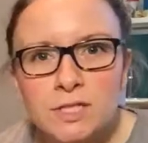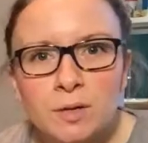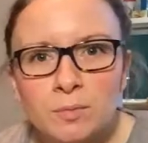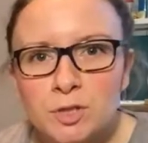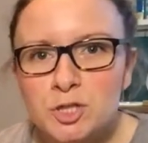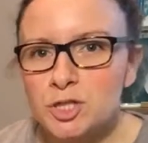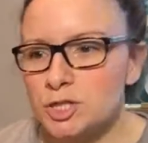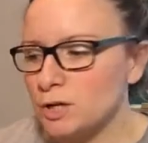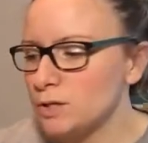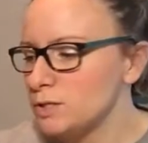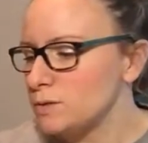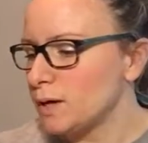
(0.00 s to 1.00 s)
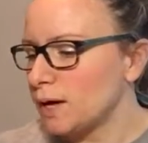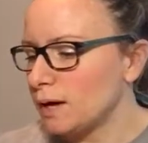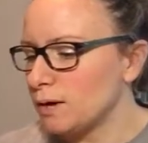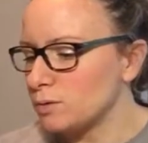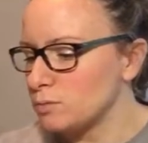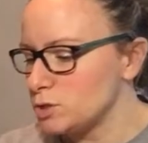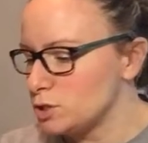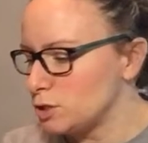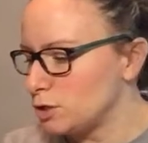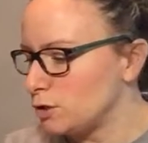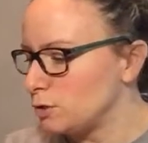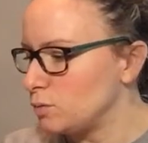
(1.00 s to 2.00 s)
I'm going to show you how
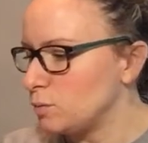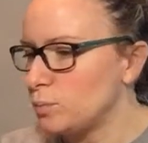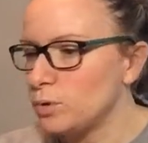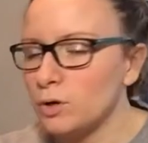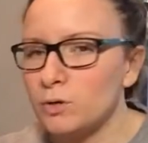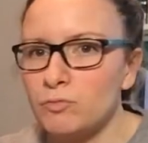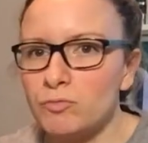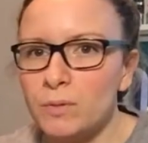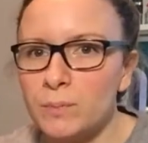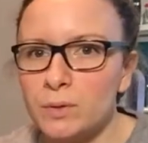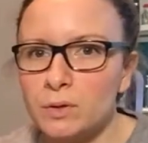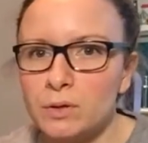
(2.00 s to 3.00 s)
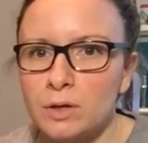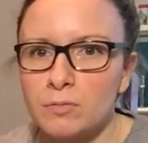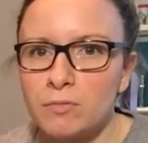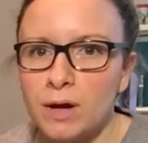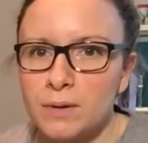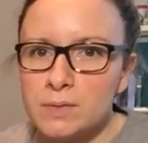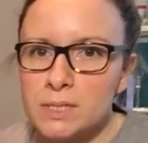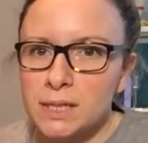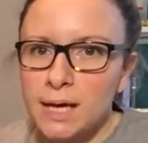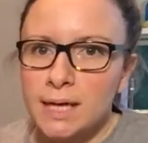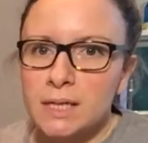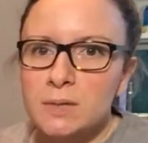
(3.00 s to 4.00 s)
to put a ribbon around
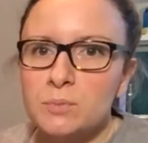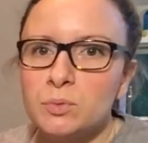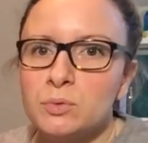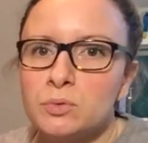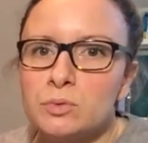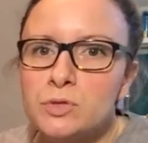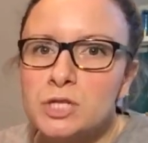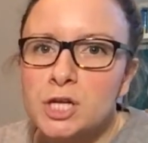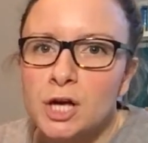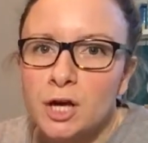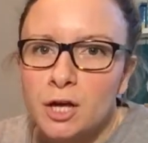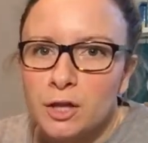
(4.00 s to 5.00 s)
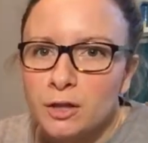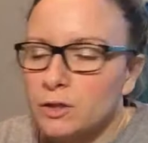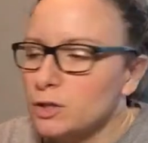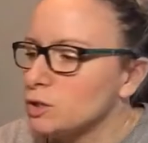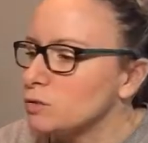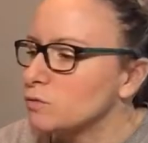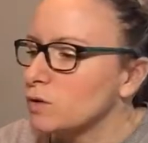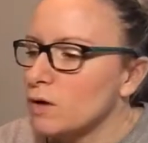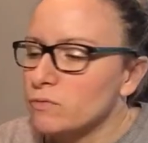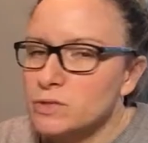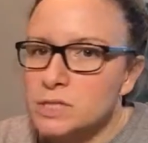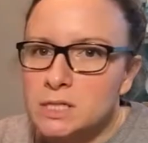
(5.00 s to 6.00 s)
a cake board that you've
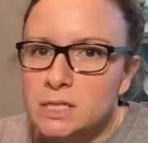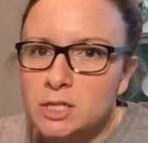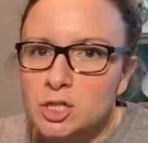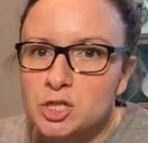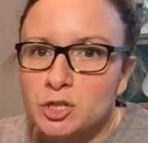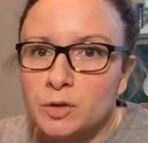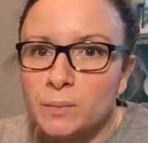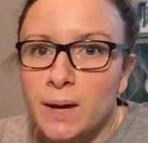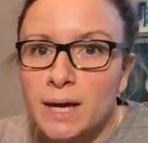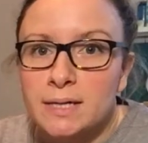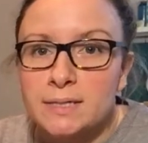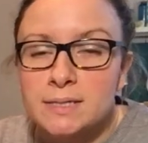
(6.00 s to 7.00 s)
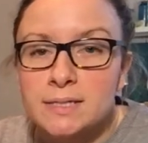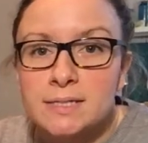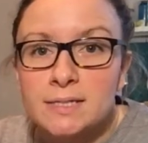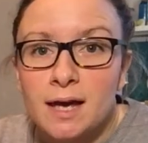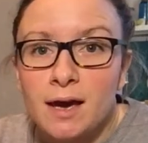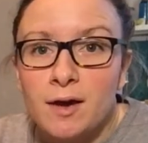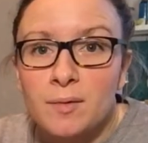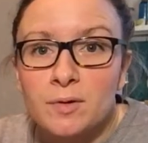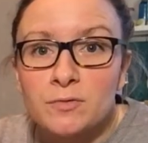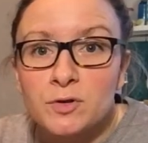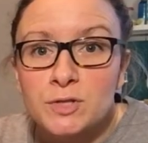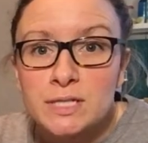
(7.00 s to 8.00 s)
covered in sugar paste.
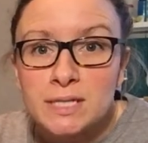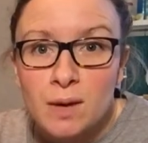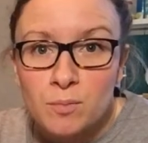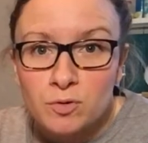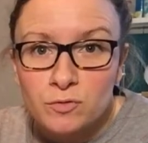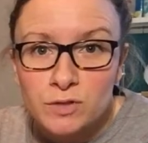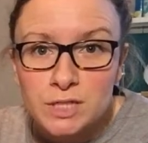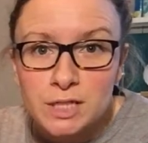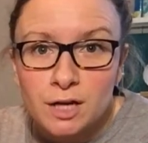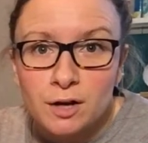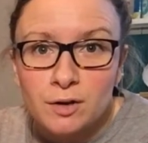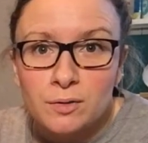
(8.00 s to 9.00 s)
I've got a separate video